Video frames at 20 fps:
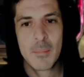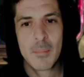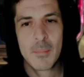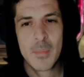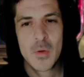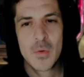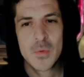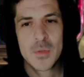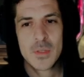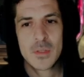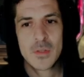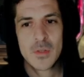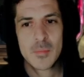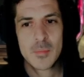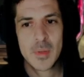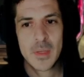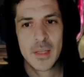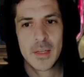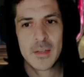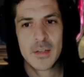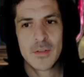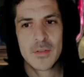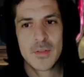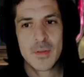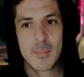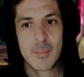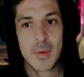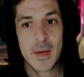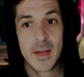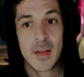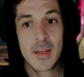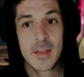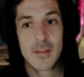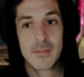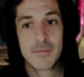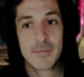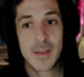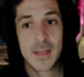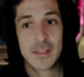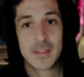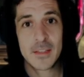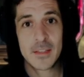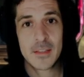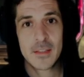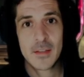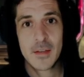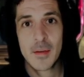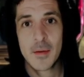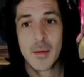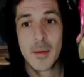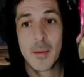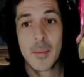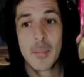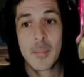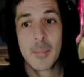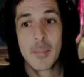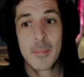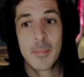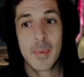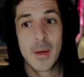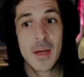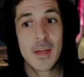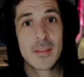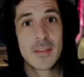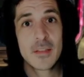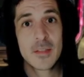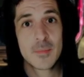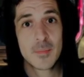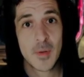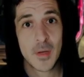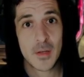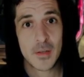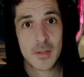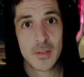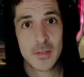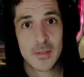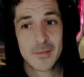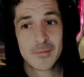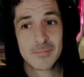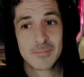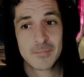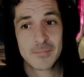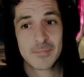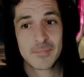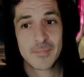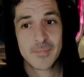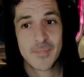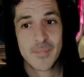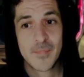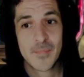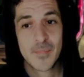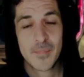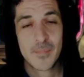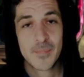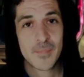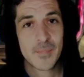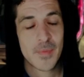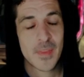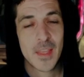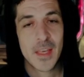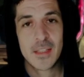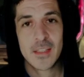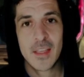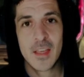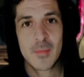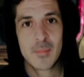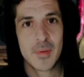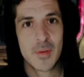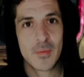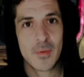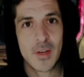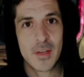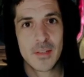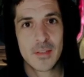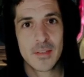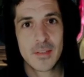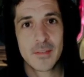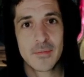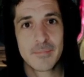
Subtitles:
Most new players affected by this bug. That can't be right.